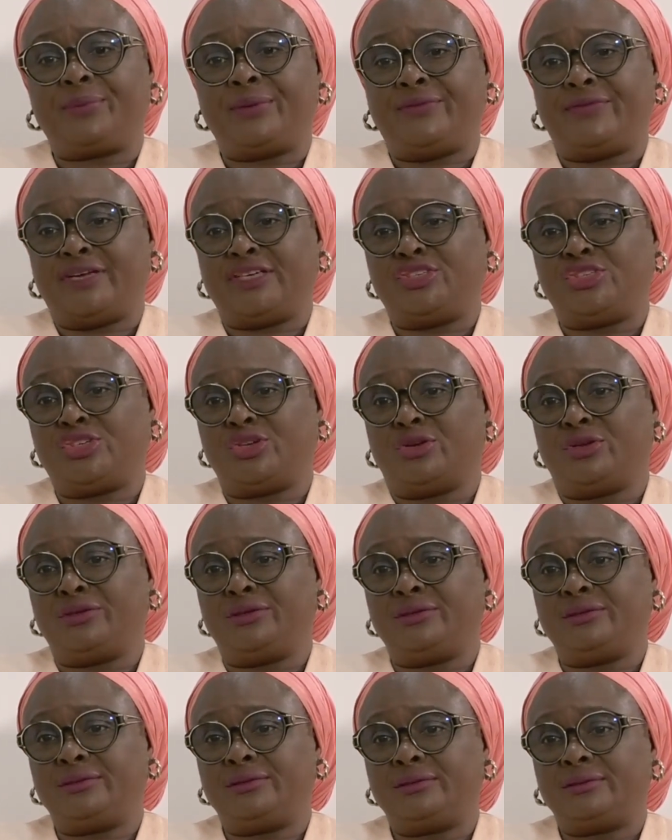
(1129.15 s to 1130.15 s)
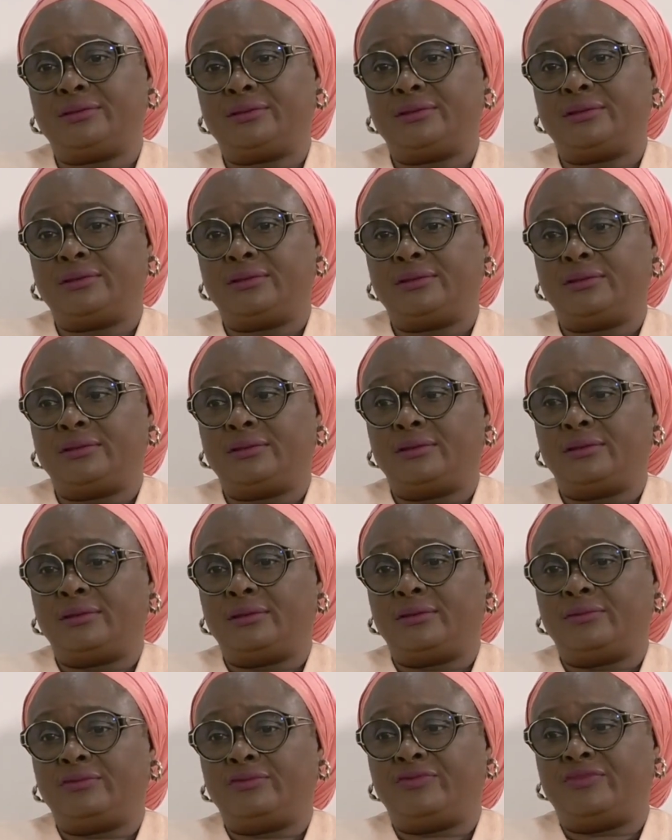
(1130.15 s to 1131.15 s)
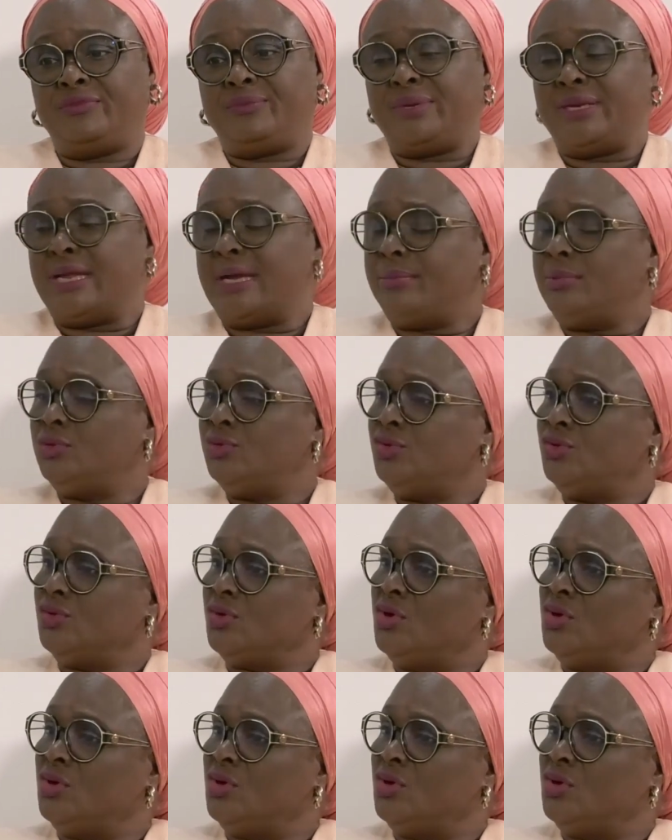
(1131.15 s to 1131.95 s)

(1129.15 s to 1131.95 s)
prevention, we've been able to